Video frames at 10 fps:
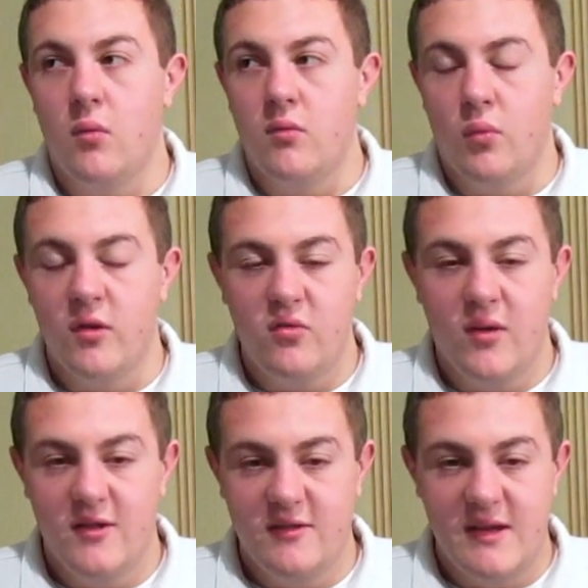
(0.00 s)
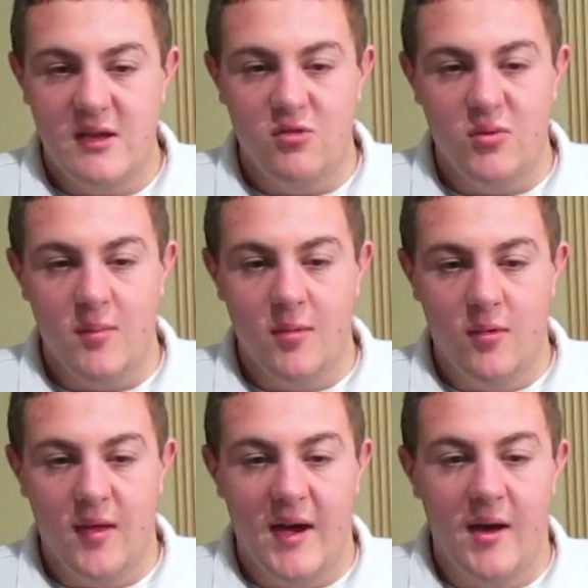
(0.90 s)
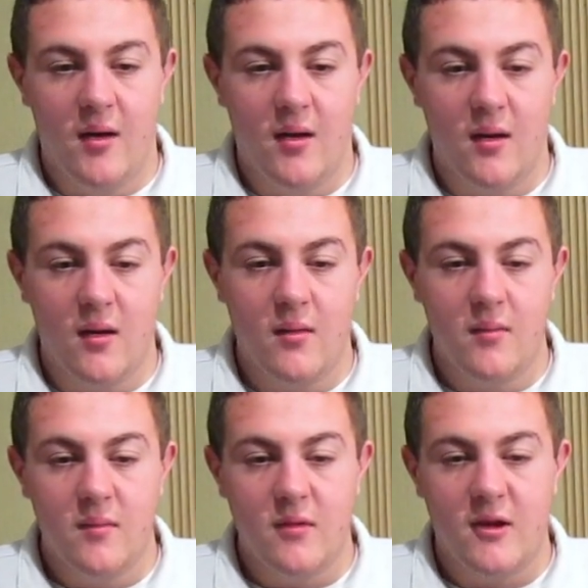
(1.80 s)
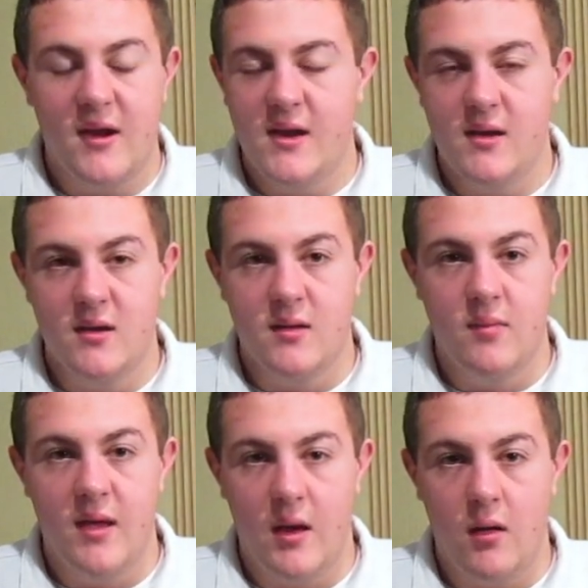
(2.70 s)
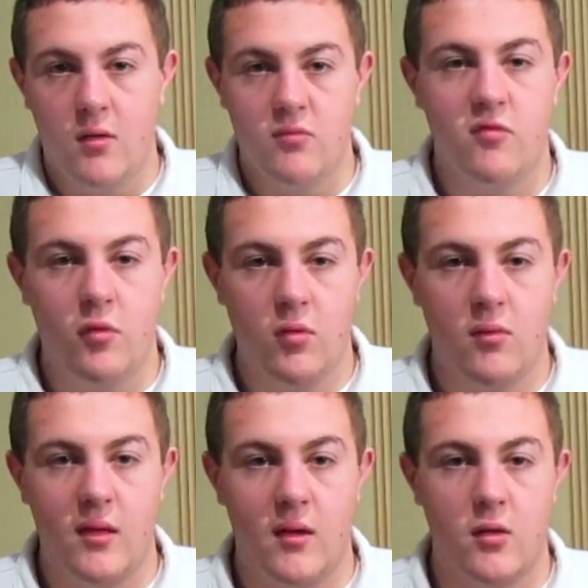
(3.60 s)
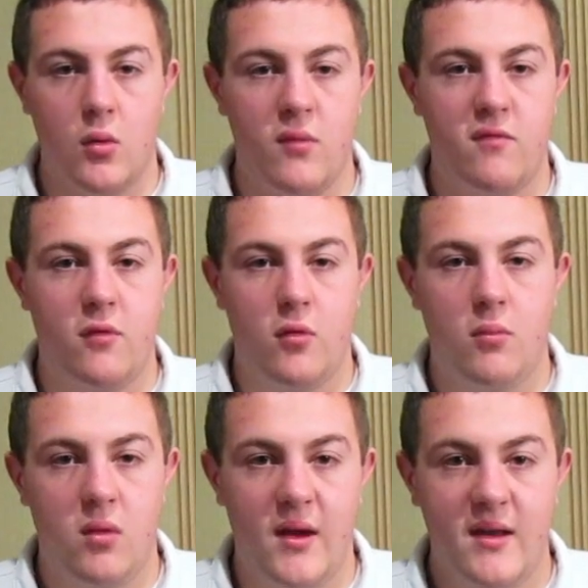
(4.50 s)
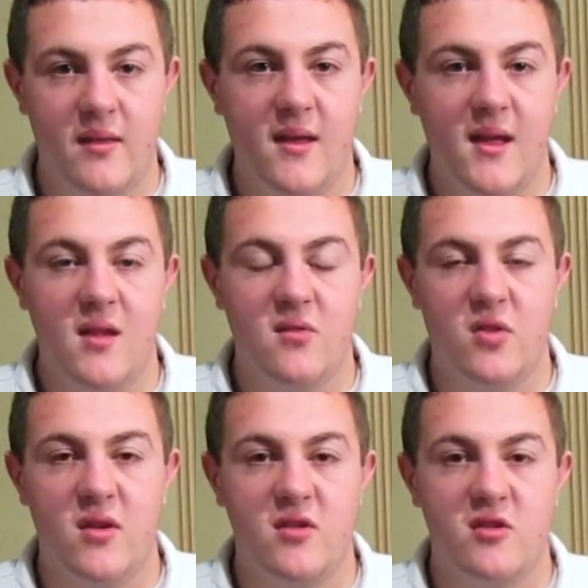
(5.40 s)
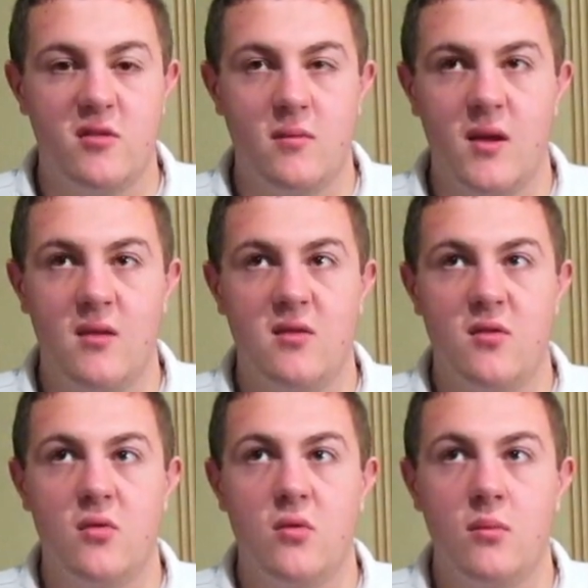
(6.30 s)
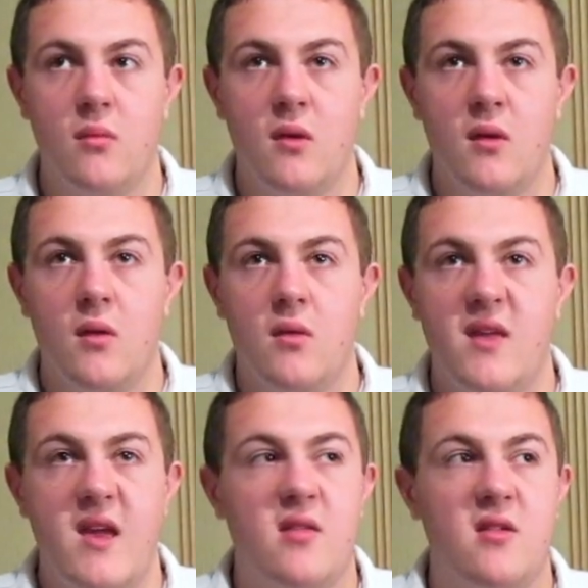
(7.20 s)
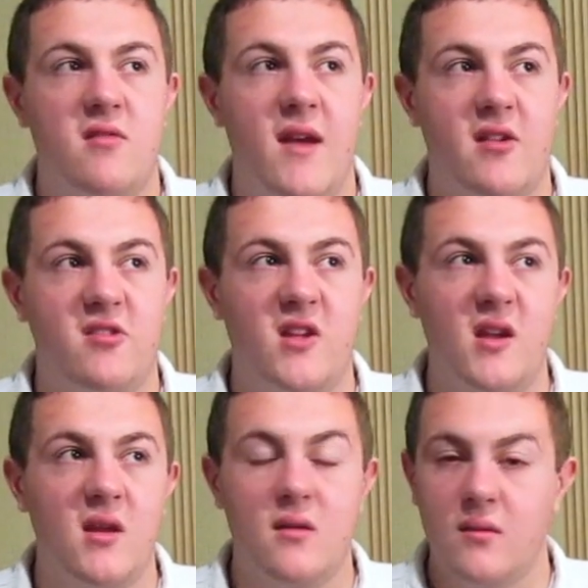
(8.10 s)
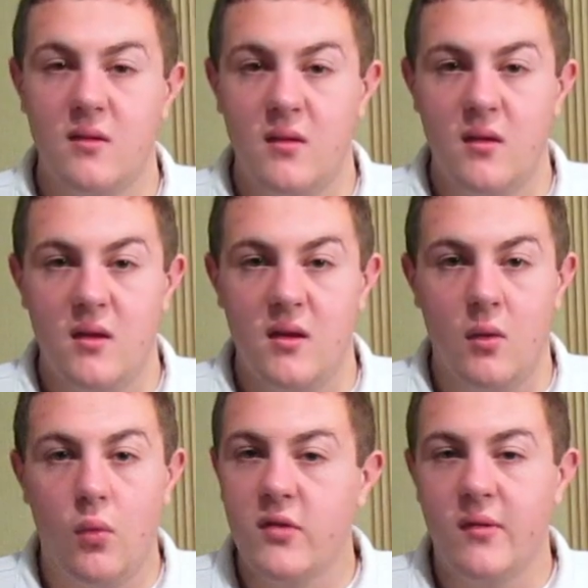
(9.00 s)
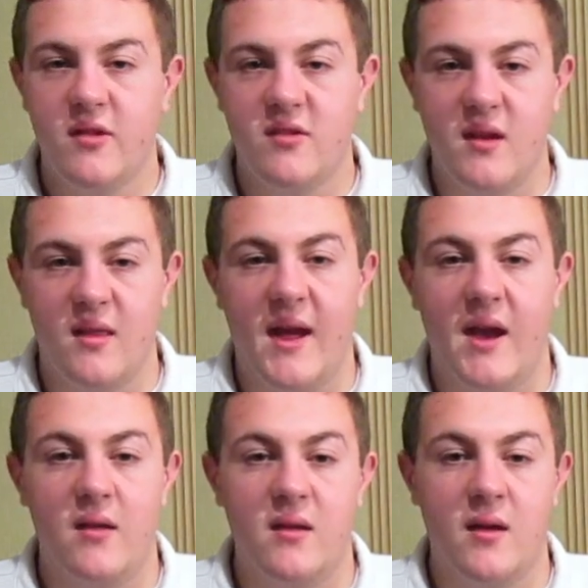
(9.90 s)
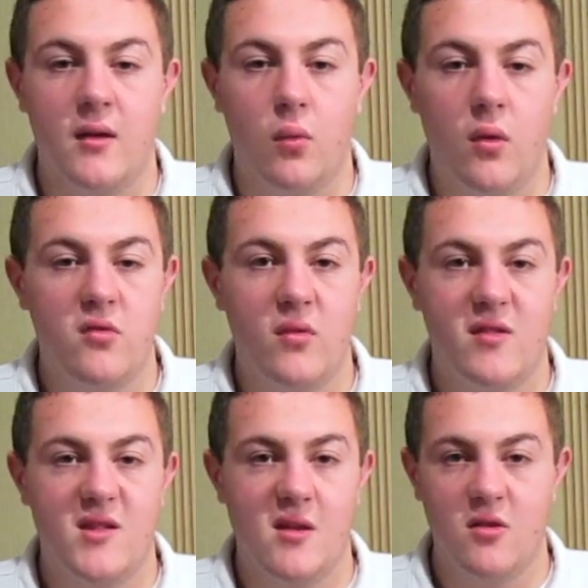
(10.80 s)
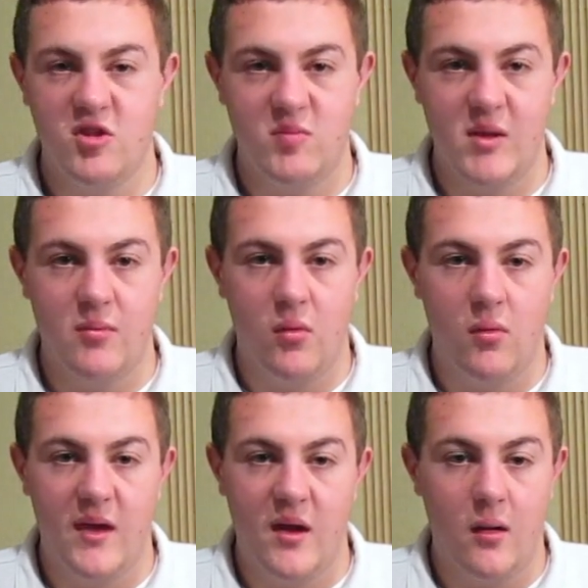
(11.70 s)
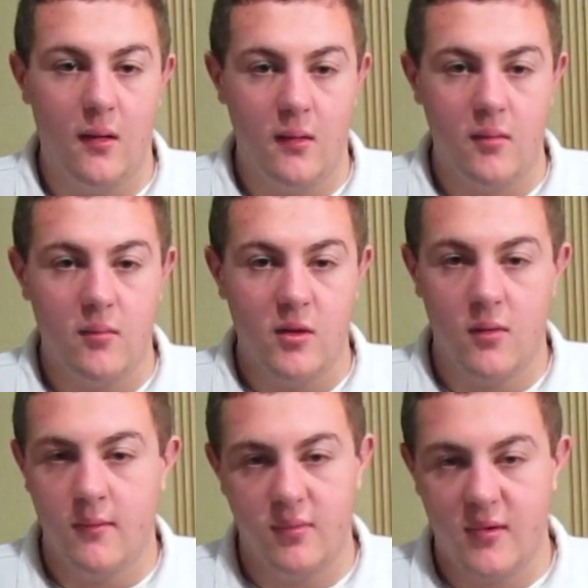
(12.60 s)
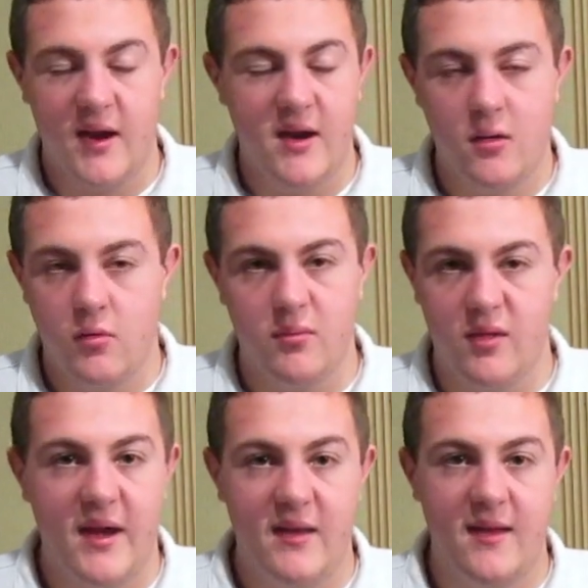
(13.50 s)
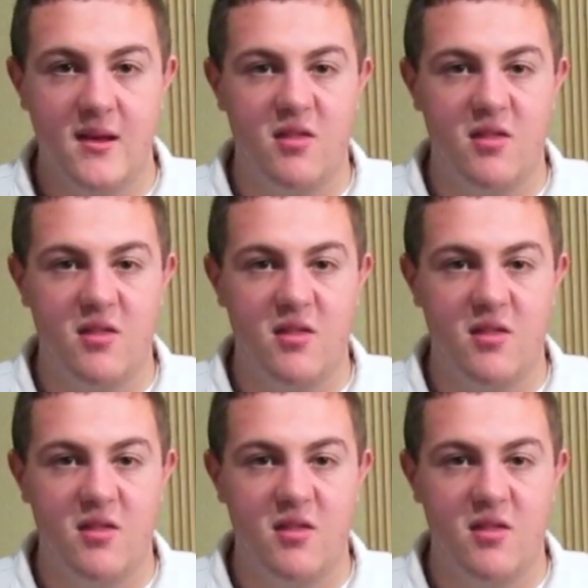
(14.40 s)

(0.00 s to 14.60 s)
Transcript: what do I say to people that are going full blindly into taking this vaccine? What do I say to that? What do I say to those people that are going blindly into